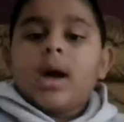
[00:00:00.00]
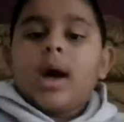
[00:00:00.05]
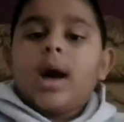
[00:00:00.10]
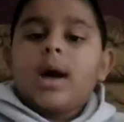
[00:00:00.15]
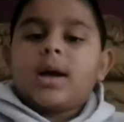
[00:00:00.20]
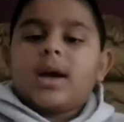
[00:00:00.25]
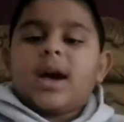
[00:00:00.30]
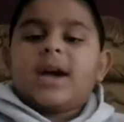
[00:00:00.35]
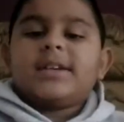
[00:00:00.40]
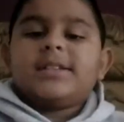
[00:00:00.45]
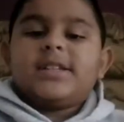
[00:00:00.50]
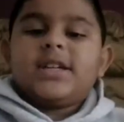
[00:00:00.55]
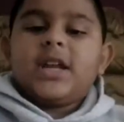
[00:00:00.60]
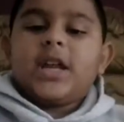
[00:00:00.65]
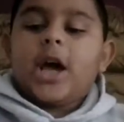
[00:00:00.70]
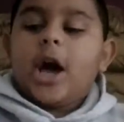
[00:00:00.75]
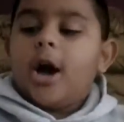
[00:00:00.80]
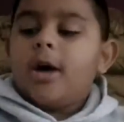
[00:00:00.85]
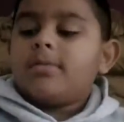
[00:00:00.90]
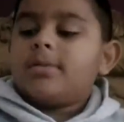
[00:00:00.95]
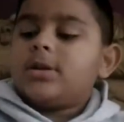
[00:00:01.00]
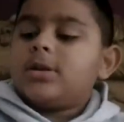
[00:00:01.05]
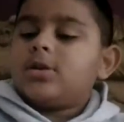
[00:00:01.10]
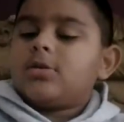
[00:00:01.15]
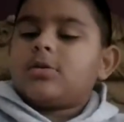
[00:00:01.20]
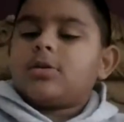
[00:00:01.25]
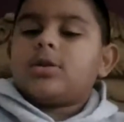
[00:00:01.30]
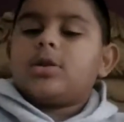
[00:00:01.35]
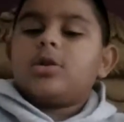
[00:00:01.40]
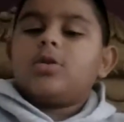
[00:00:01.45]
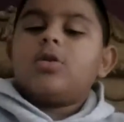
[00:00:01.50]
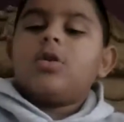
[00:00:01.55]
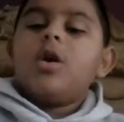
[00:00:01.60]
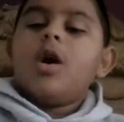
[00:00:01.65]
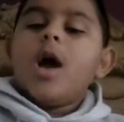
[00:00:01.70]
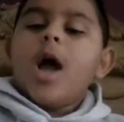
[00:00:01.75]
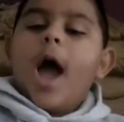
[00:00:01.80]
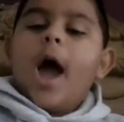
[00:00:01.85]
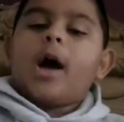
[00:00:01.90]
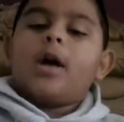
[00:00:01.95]
Hi guys, today I'll be showing you
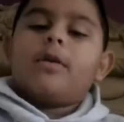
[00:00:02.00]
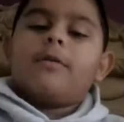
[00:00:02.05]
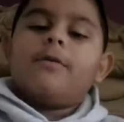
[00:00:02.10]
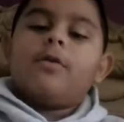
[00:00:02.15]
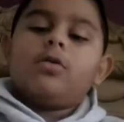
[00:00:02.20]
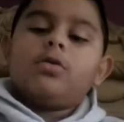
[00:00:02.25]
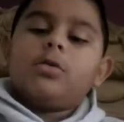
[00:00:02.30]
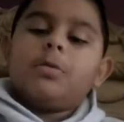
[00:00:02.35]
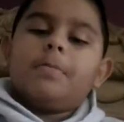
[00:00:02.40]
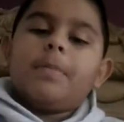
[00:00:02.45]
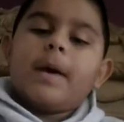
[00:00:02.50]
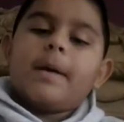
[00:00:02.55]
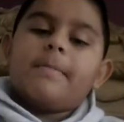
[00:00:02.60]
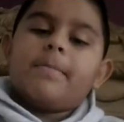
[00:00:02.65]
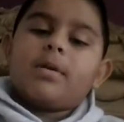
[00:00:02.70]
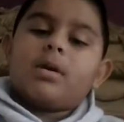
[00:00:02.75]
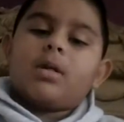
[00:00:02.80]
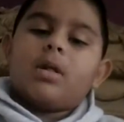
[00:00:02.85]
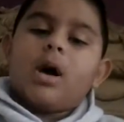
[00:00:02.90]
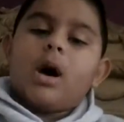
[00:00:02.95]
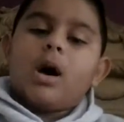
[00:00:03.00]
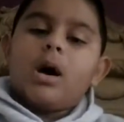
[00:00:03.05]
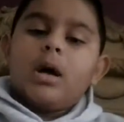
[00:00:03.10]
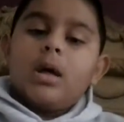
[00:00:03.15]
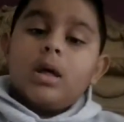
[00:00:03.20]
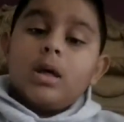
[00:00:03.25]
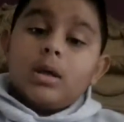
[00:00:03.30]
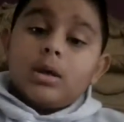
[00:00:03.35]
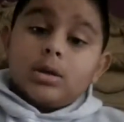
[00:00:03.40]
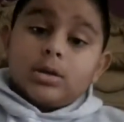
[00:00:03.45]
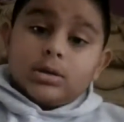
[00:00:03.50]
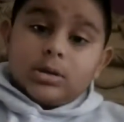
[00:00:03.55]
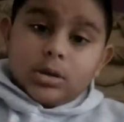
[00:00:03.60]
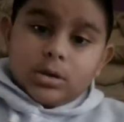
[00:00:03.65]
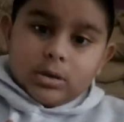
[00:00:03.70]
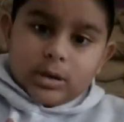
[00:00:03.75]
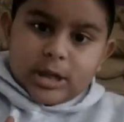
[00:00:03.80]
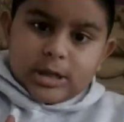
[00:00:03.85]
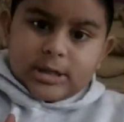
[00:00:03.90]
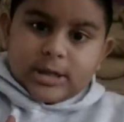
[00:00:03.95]
how to fold a paper cloth. So
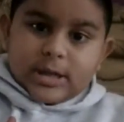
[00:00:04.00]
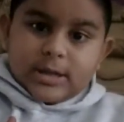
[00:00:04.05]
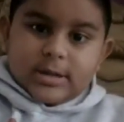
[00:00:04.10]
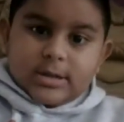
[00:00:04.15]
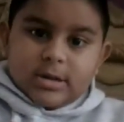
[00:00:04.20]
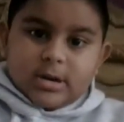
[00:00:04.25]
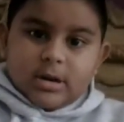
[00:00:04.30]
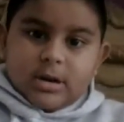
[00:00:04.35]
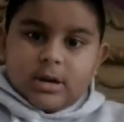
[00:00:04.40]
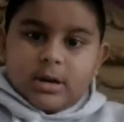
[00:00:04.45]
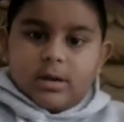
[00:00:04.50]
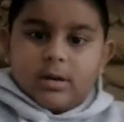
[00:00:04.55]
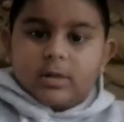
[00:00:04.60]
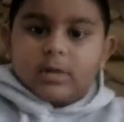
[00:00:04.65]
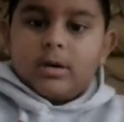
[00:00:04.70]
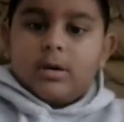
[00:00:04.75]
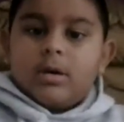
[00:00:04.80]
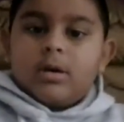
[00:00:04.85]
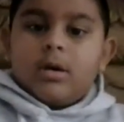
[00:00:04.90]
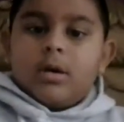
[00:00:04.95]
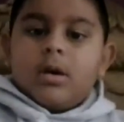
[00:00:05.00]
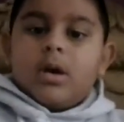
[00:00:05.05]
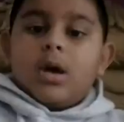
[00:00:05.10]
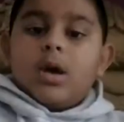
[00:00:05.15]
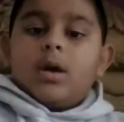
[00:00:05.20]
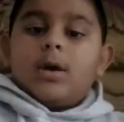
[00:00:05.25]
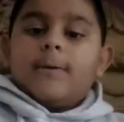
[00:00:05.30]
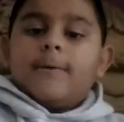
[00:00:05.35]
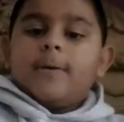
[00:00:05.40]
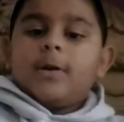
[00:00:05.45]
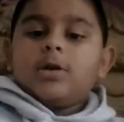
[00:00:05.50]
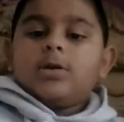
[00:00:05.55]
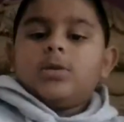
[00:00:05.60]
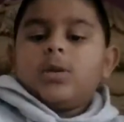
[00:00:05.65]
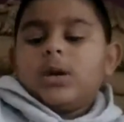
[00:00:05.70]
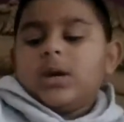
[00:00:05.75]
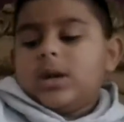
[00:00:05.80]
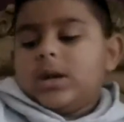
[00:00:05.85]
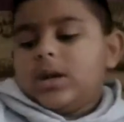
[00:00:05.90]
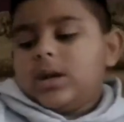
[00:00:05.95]
let's get started. First we're
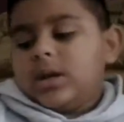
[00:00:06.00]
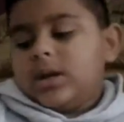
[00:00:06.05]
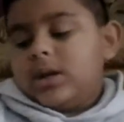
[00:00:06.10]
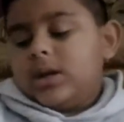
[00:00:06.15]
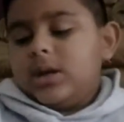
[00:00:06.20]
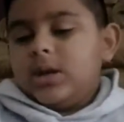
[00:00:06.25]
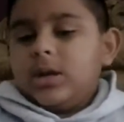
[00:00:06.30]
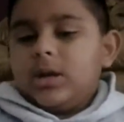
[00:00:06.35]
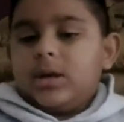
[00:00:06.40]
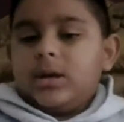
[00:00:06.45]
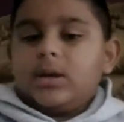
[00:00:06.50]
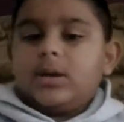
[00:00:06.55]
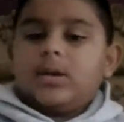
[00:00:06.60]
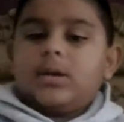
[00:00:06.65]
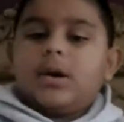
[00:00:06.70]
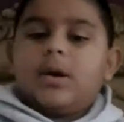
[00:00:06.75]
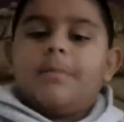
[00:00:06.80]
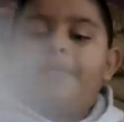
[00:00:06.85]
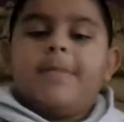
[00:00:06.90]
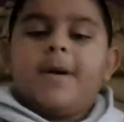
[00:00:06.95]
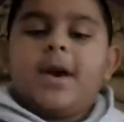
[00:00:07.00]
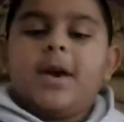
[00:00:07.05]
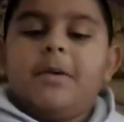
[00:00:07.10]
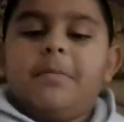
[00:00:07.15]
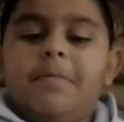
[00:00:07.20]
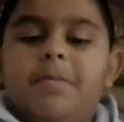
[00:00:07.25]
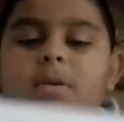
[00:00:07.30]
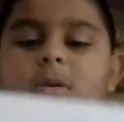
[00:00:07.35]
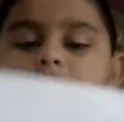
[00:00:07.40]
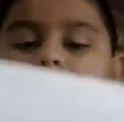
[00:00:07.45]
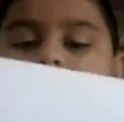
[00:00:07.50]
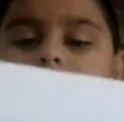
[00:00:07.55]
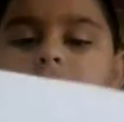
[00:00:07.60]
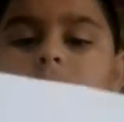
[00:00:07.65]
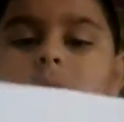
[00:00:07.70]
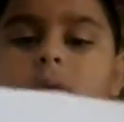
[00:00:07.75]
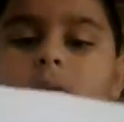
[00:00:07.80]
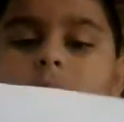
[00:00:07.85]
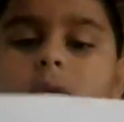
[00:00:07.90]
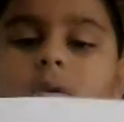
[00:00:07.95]
going to need a paper
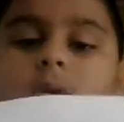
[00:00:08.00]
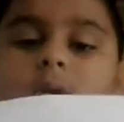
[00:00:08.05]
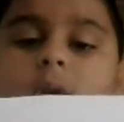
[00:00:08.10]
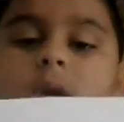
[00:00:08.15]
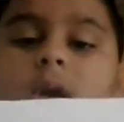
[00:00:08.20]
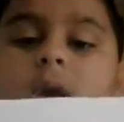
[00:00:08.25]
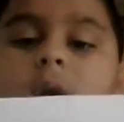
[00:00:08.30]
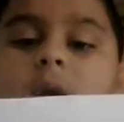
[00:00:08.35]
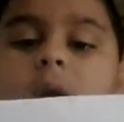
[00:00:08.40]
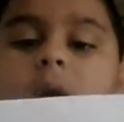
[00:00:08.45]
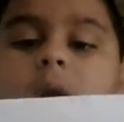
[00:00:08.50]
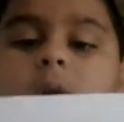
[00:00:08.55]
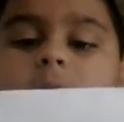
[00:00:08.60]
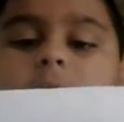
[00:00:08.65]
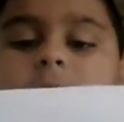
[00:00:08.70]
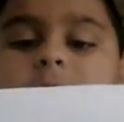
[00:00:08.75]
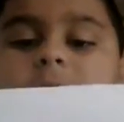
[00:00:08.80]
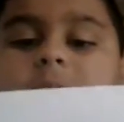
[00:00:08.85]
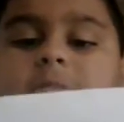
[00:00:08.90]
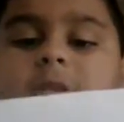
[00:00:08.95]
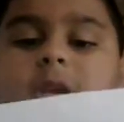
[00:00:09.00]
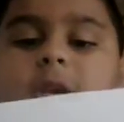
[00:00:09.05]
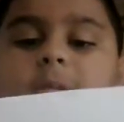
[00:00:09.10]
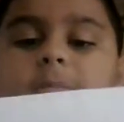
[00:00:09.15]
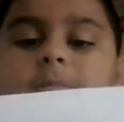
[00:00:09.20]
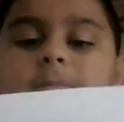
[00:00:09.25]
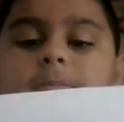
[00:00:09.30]
and some tape.